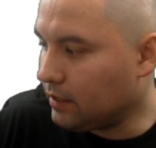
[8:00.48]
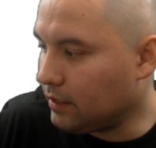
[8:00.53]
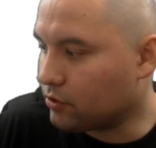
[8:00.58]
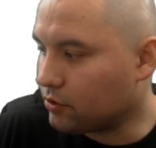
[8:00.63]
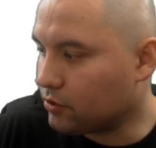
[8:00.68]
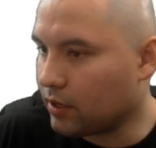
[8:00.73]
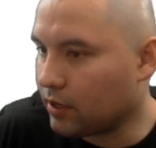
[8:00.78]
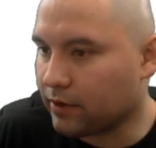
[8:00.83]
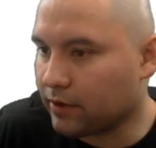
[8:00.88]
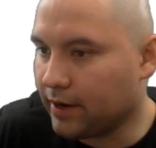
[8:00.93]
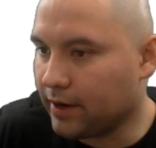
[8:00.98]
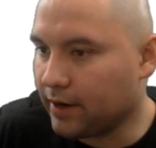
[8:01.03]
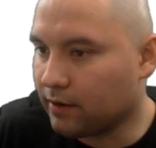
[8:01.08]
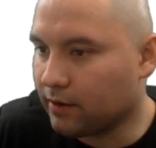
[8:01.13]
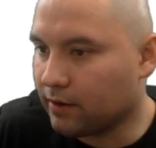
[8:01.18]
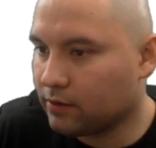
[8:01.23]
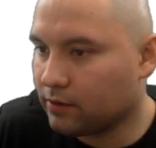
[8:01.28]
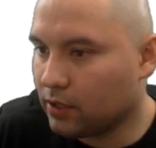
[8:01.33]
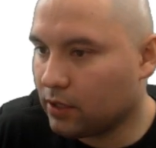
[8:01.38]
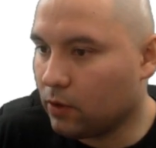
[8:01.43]
the instructor
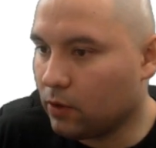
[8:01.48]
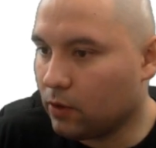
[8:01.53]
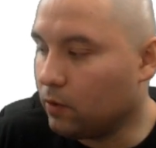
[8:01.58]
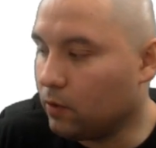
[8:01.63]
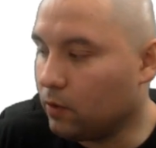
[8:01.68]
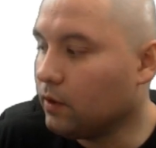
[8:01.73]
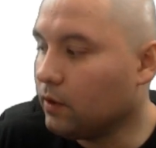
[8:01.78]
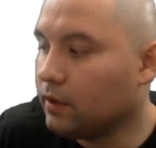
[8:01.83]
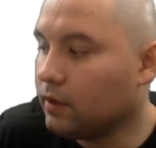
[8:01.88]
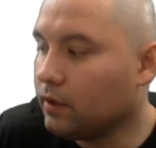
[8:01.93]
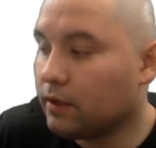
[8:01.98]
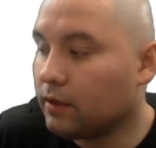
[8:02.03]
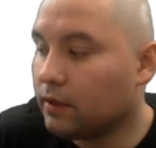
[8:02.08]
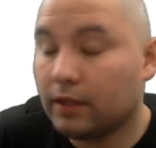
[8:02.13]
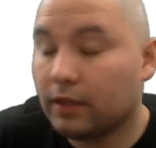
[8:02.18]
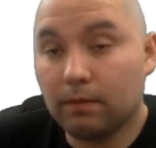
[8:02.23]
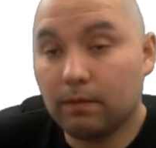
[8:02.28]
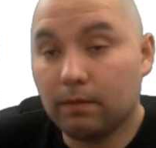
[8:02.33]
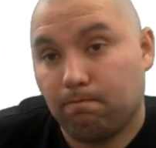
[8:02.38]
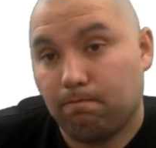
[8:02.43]
here. So,
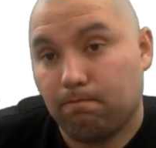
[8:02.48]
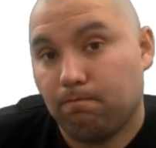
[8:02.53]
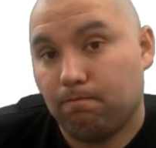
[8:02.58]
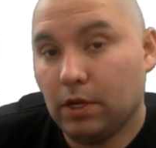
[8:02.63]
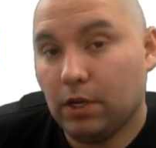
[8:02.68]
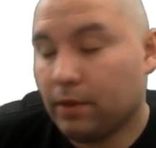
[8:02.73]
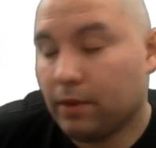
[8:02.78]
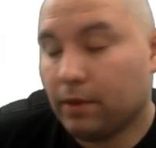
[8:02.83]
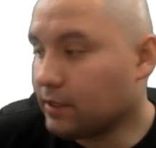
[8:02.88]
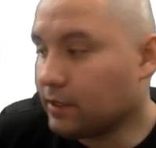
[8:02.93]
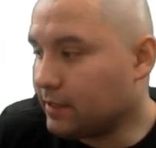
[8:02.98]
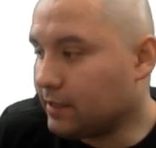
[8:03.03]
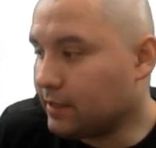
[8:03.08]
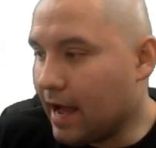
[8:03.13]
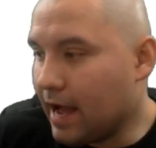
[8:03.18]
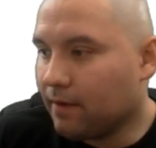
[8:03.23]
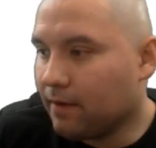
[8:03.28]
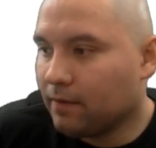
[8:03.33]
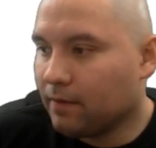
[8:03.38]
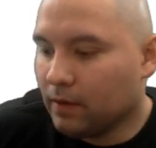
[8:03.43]
you know, there's
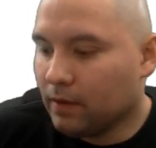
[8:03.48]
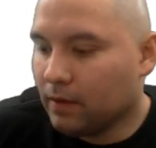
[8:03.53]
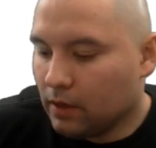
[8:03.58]
that.